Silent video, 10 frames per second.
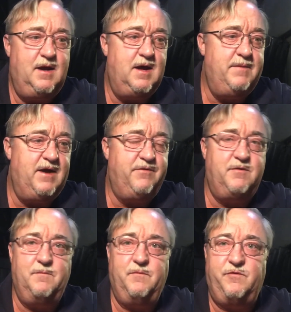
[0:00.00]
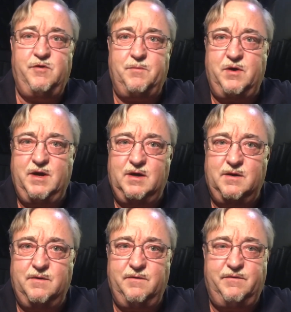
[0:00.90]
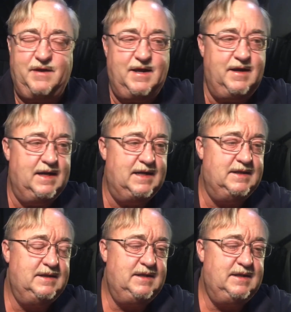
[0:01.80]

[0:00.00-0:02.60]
about some superheroes and uh,